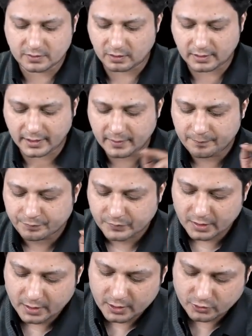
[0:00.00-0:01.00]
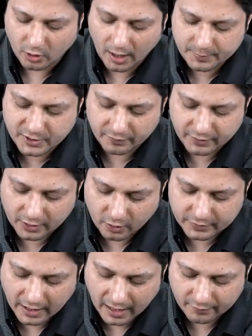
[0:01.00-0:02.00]
All right. So upshifting
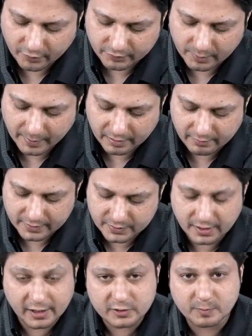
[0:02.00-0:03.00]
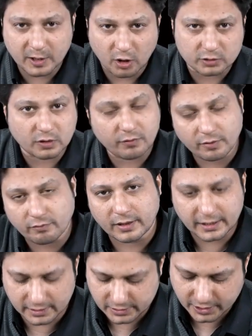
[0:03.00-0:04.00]
of the half of the pelvis is because of a
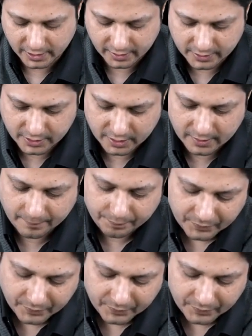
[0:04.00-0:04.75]
vertical shear injury.